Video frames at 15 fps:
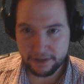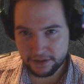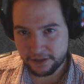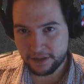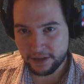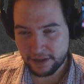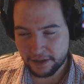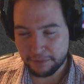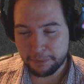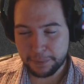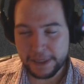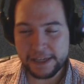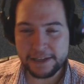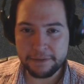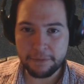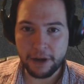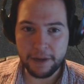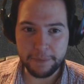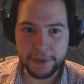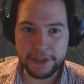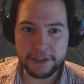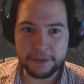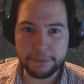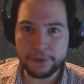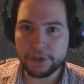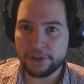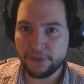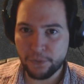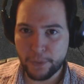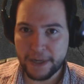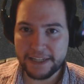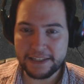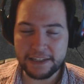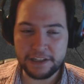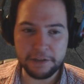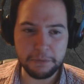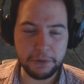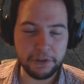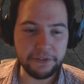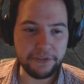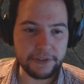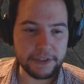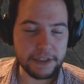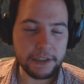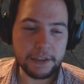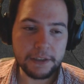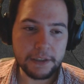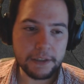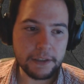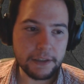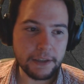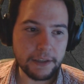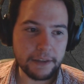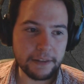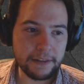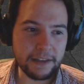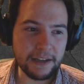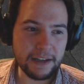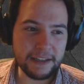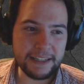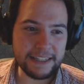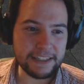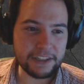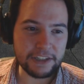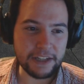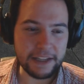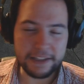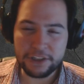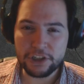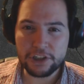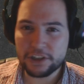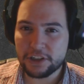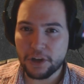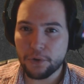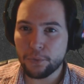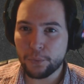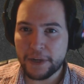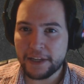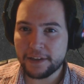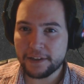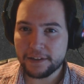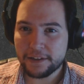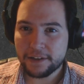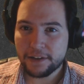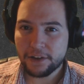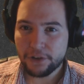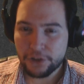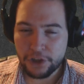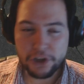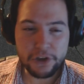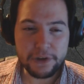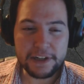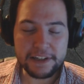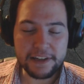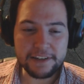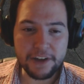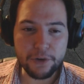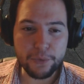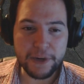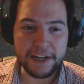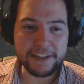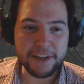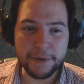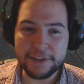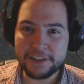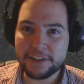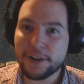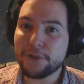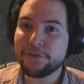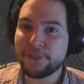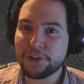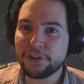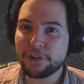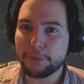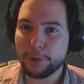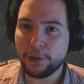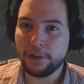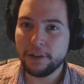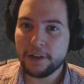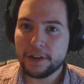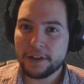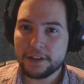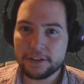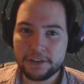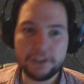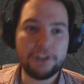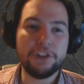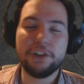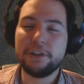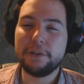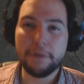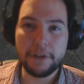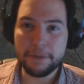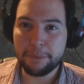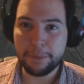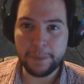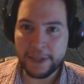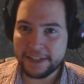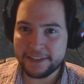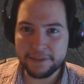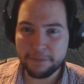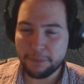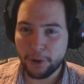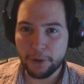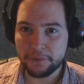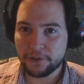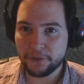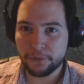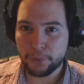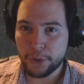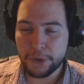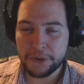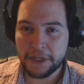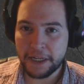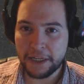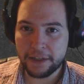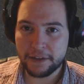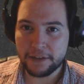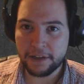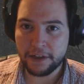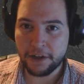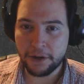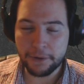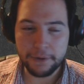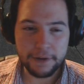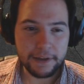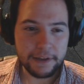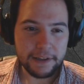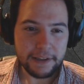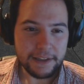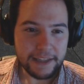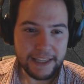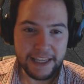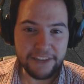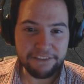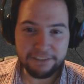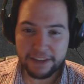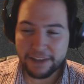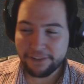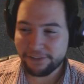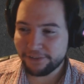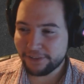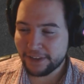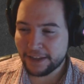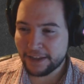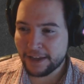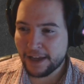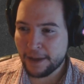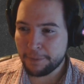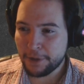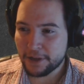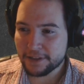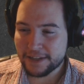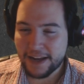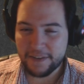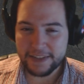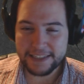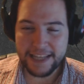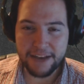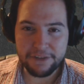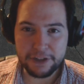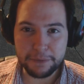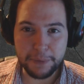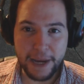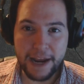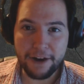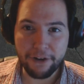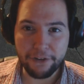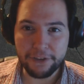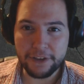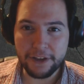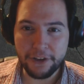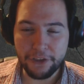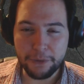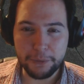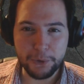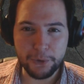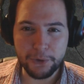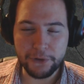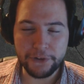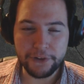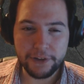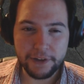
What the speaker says: to compete, in my opinion, because you've wasted your buffs. That it's just so weak. Your units are so weak, so it's so vulnerable to just bits and bobs of wounding. You know, if the person has a savage bear on the board,